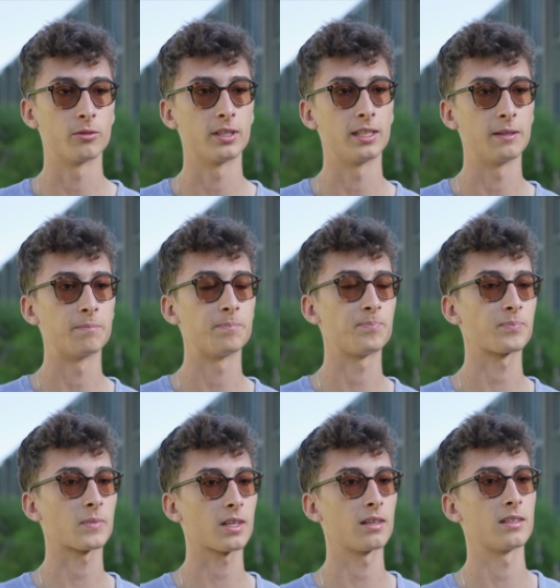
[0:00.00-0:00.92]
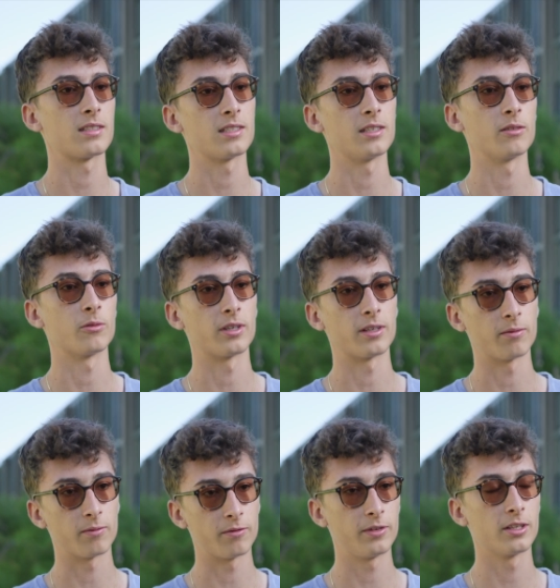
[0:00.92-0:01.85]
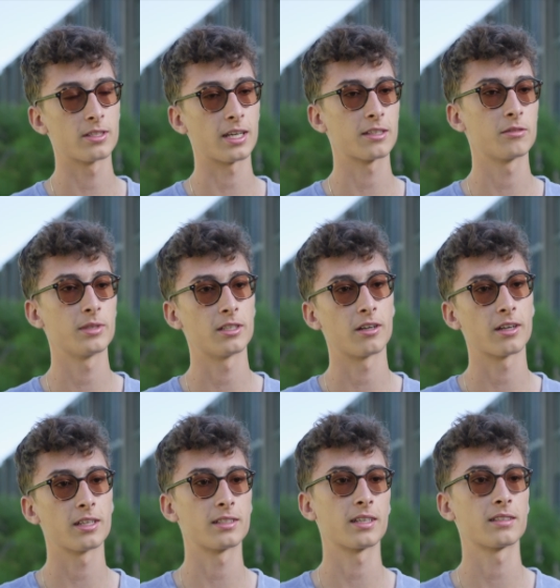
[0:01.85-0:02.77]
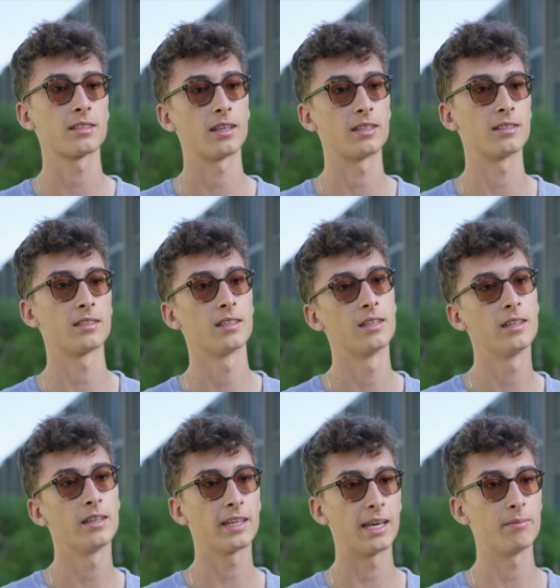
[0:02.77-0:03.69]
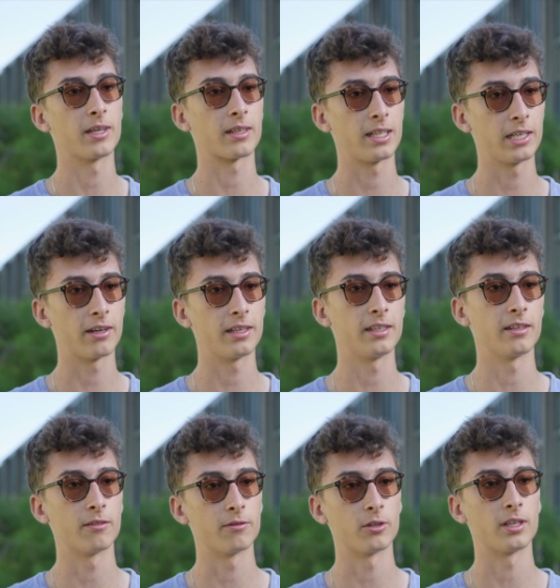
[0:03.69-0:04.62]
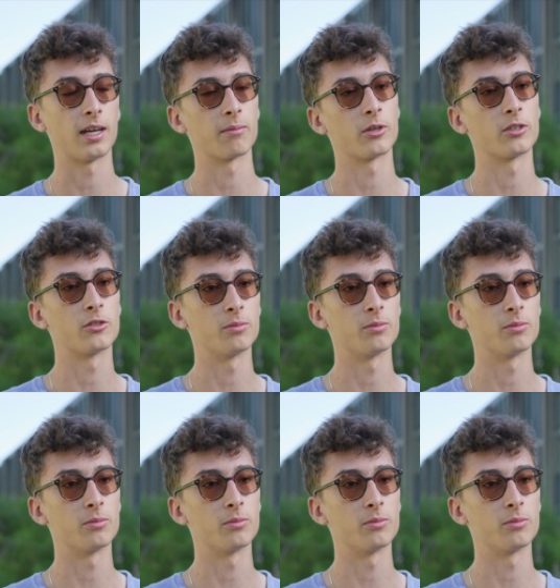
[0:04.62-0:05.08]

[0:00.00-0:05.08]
to really uh, see what it feels like to be an architect and gave me a clear idea of what I'm going